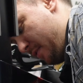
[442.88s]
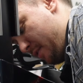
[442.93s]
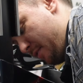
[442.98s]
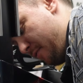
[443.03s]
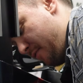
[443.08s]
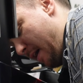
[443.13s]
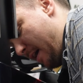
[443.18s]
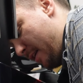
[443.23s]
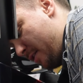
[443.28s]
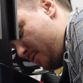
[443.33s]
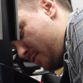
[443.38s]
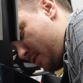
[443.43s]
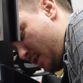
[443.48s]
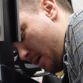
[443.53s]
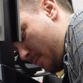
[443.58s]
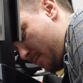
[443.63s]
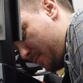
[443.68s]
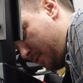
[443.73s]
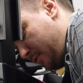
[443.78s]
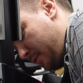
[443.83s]
The value
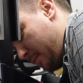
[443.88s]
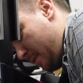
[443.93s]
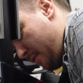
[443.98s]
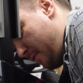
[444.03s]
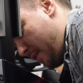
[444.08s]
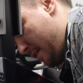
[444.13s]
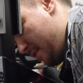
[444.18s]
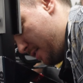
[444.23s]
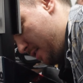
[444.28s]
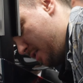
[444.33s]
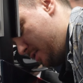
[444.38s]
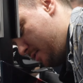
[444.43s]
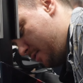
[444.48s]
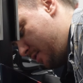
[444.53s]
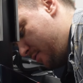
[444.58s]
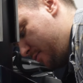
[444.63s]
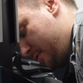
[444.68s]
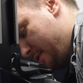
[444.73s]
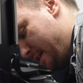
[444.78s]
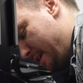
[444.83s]
comes from the fact that
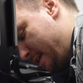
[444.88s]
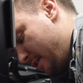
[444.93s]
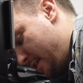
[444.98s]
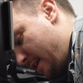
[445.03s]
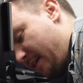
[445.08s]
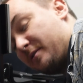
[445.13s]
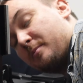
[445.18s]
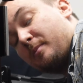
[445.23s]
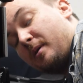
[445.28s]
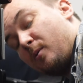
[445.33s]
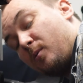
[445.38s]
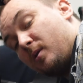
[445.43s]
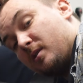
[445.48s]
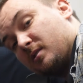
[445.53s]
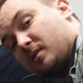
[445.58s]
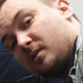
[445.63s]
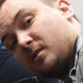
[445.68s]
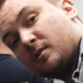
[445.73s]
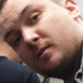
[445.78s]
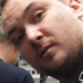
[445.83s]
you really only have to buy
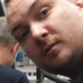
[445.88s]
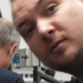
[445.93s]
once.